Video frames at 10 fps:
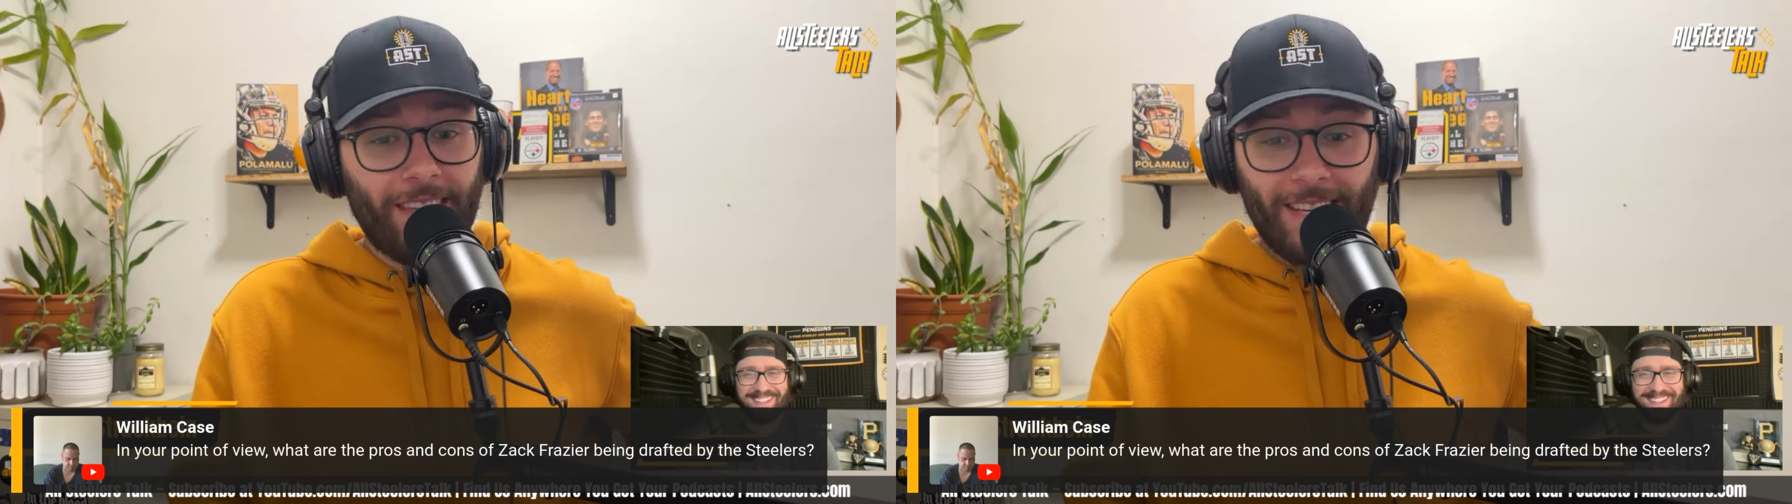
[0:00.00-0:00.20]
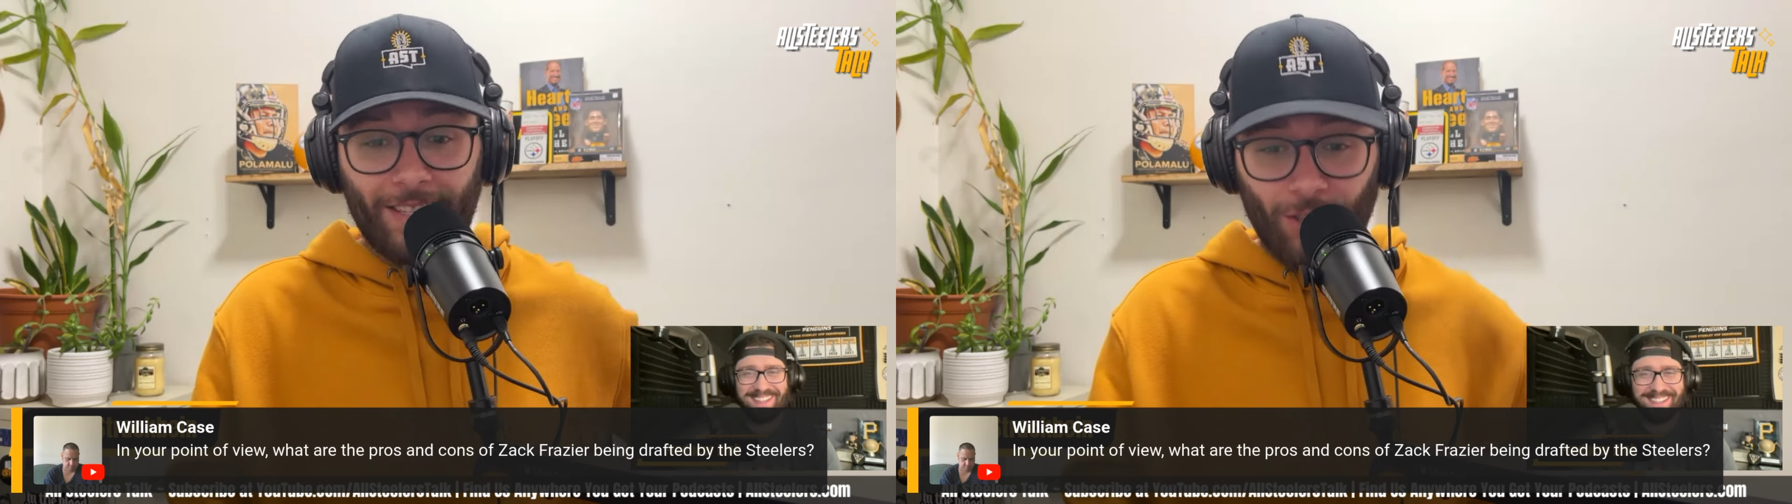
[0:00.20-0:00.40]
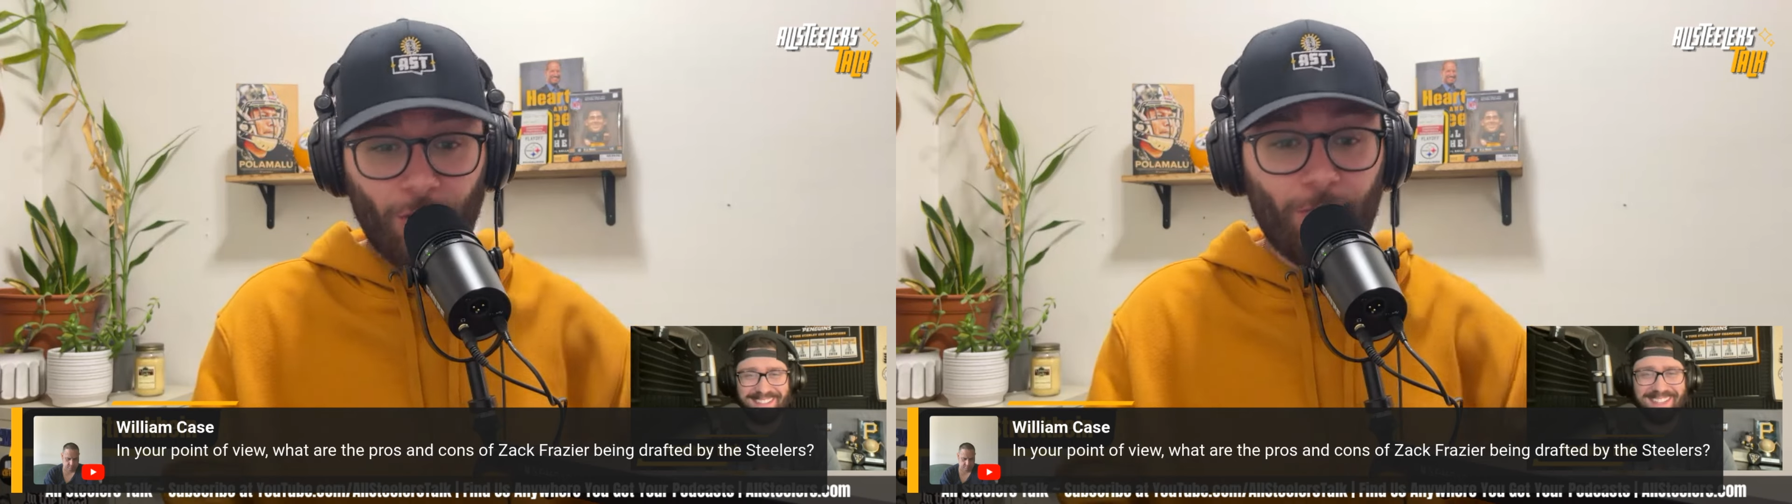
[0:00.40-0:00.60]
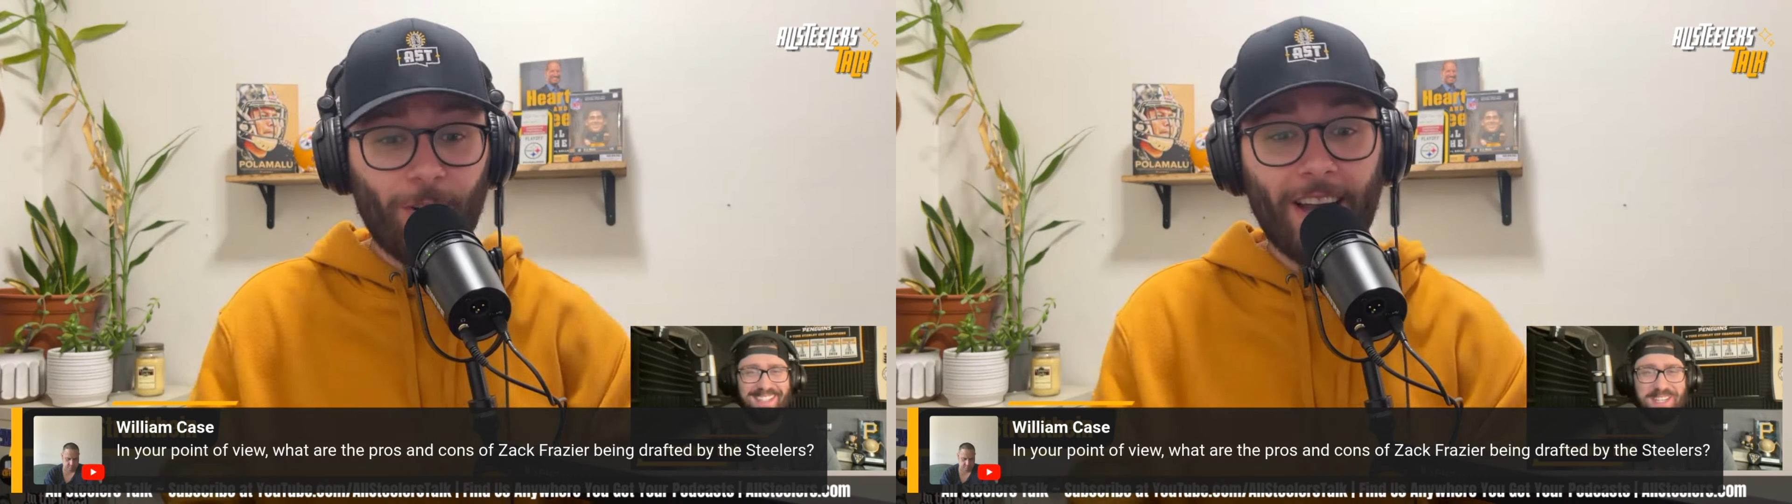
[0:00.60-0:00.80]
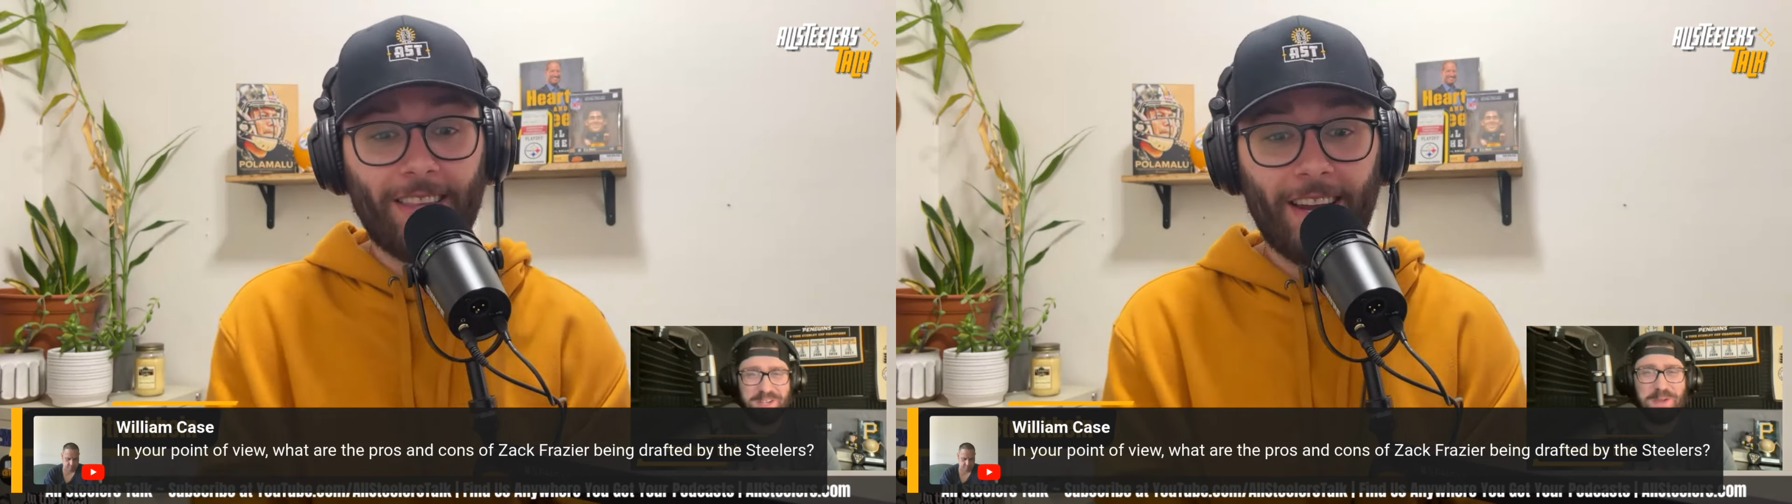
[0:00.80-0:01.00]
he's super
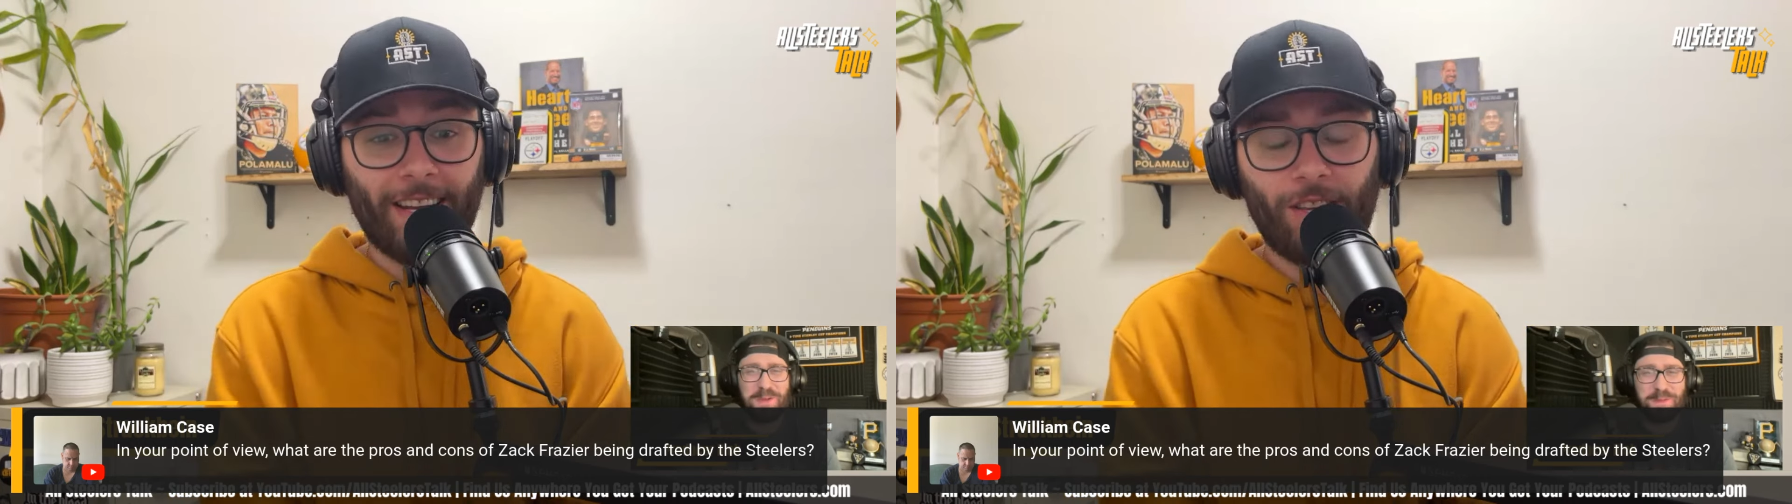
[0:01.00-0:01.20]
athletic.